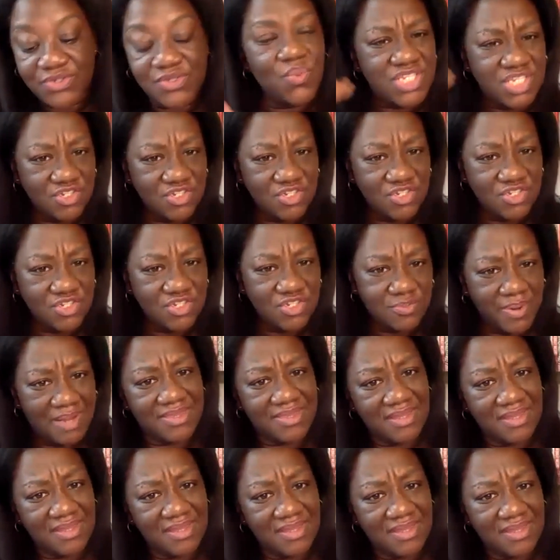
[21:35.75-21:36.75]
Those are the ones that
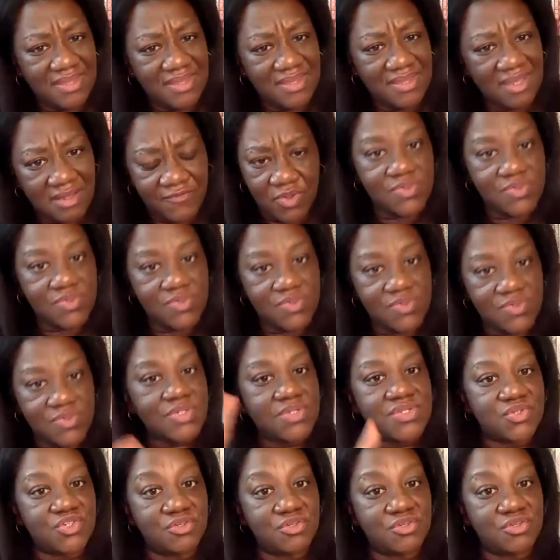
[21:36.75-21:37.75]
you probably think of
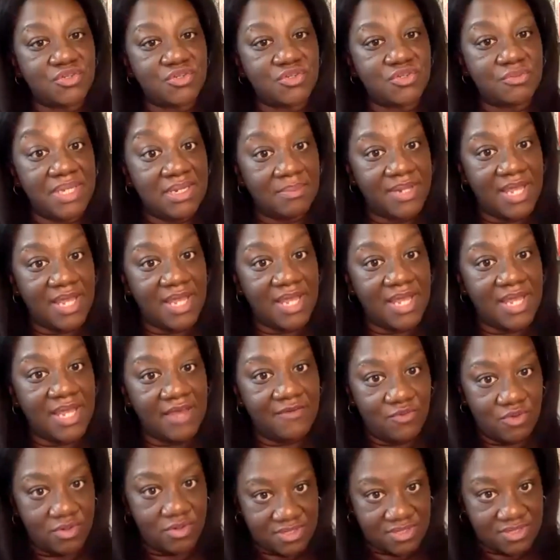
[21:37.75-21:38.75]
first: social media
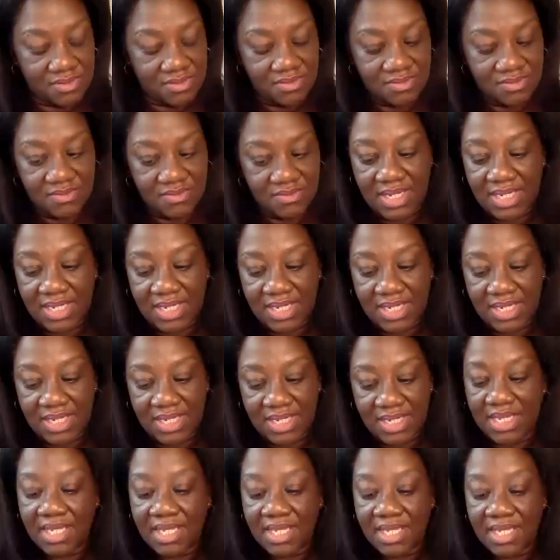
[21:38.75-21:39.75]
platforms,
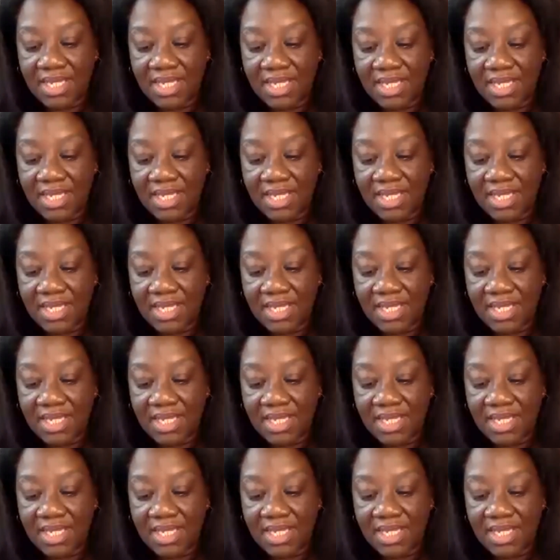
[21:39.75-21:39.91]
right?